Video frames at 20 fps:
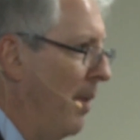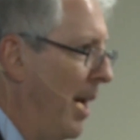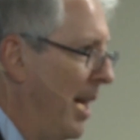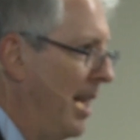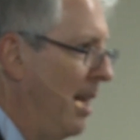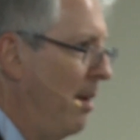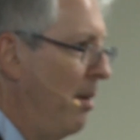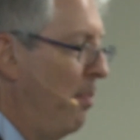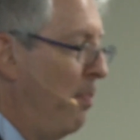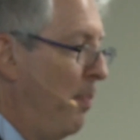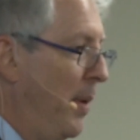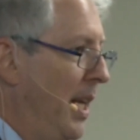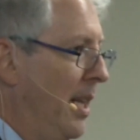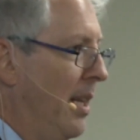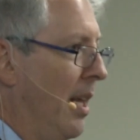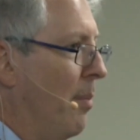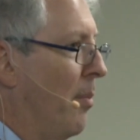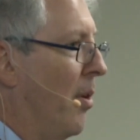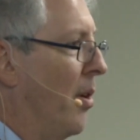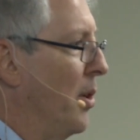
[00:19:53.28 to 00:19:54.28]
and then to beat
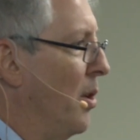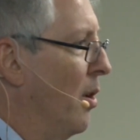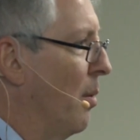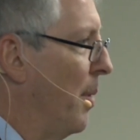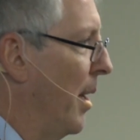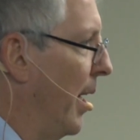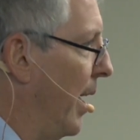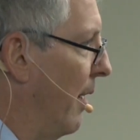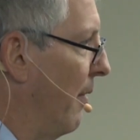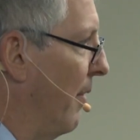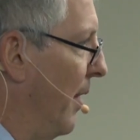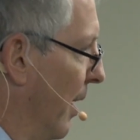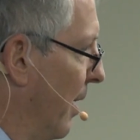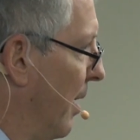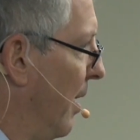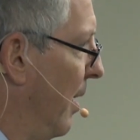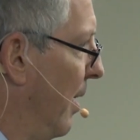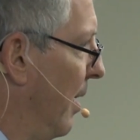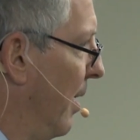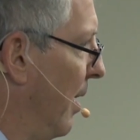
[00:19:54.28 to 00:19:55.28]
them on your playing
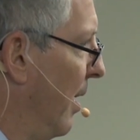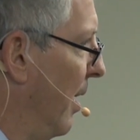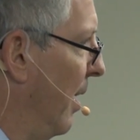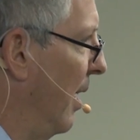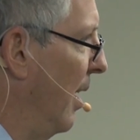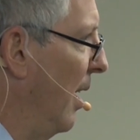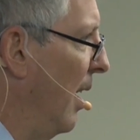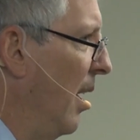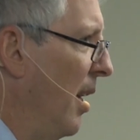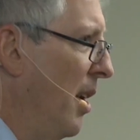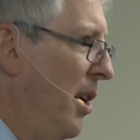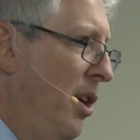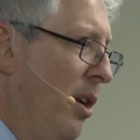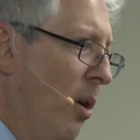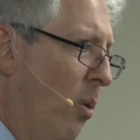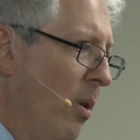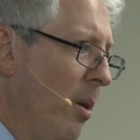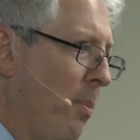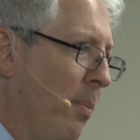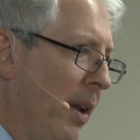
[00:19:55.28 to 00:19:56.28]
field. You
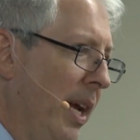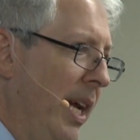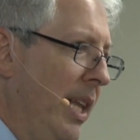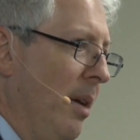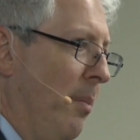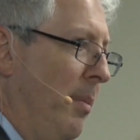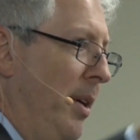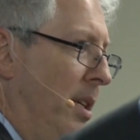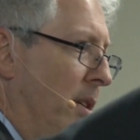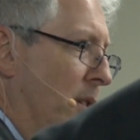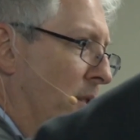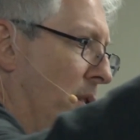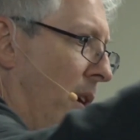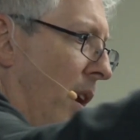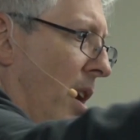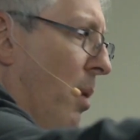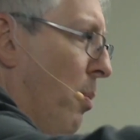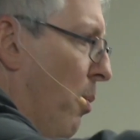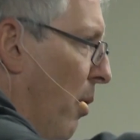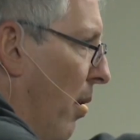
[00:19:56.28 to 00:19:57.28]
don't want to play them in the
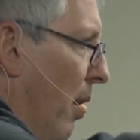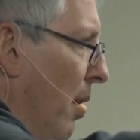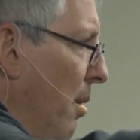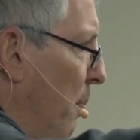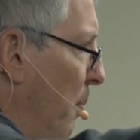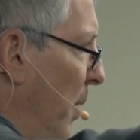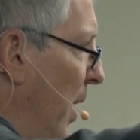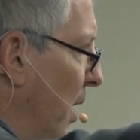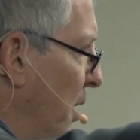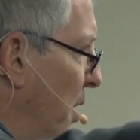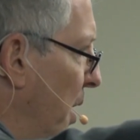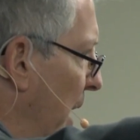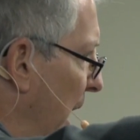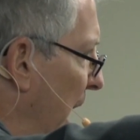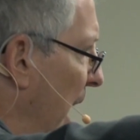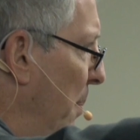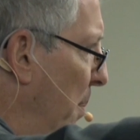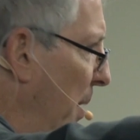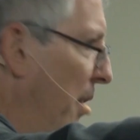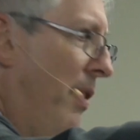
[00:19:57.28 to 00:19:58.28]
startup world because you
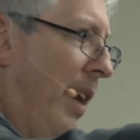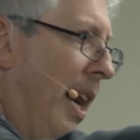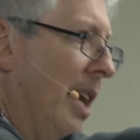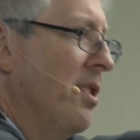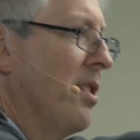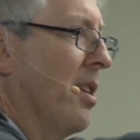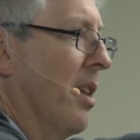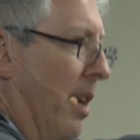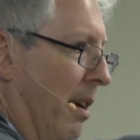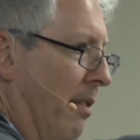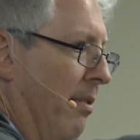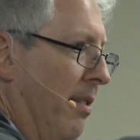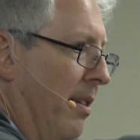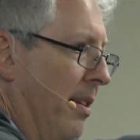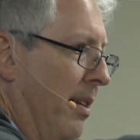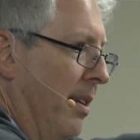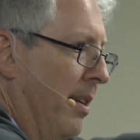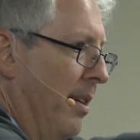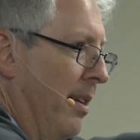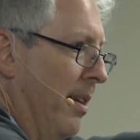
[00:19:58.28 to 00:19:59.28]
can't be fast enough.
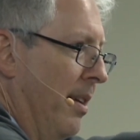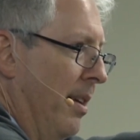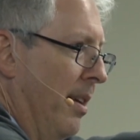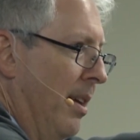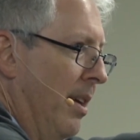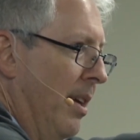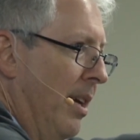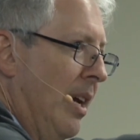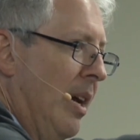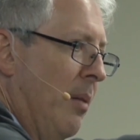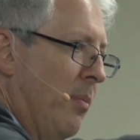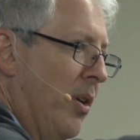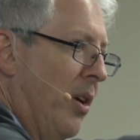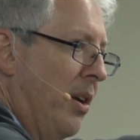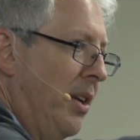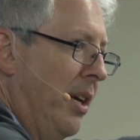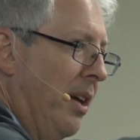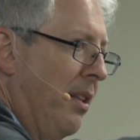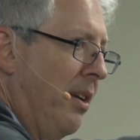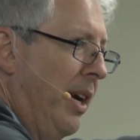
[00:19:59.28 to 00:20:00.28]
But
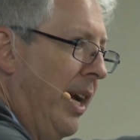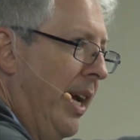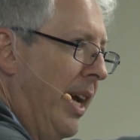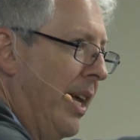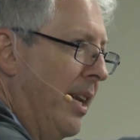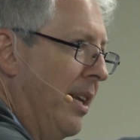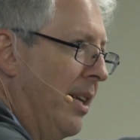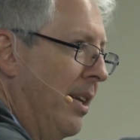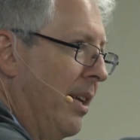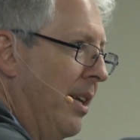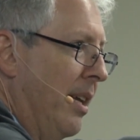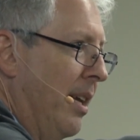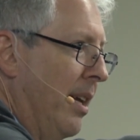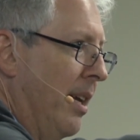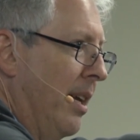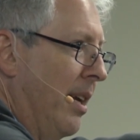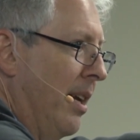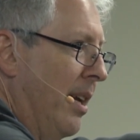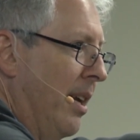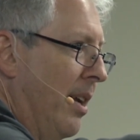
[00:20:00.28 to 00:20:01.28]
on the other hand,
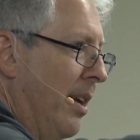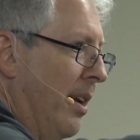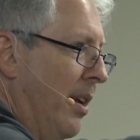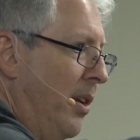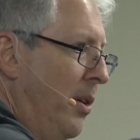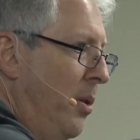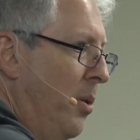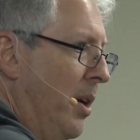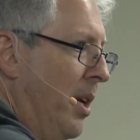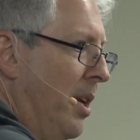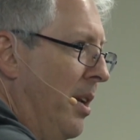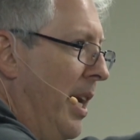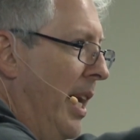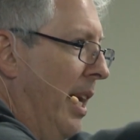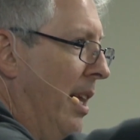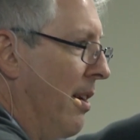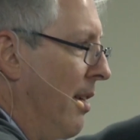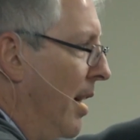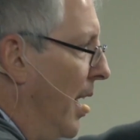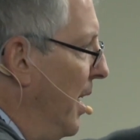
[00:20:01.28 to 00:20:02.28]
you can
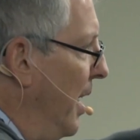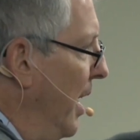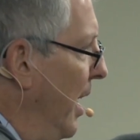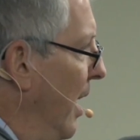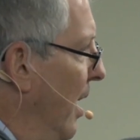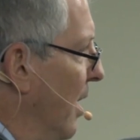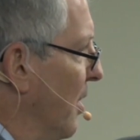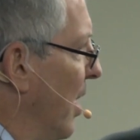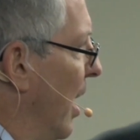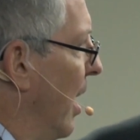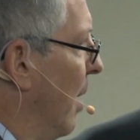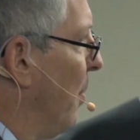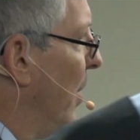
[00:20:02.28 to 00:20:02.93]
take their ideas and